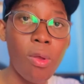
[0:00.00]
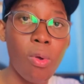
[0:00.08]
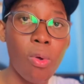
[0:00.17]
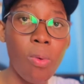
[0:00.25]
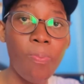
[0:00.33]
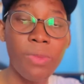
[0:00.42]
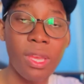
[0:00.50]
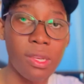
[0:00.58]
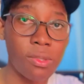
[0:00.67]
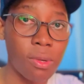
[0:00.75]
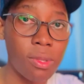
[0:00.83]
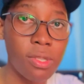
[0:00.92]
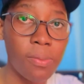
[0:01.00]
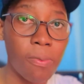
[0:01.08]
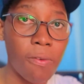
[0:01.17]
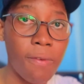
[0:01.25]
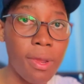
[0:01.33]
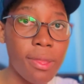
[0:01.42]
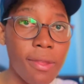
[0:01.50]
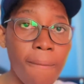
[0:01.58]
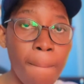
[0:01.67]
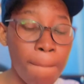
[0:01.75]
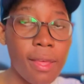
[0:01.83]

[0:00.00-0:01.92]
or a strategy provider.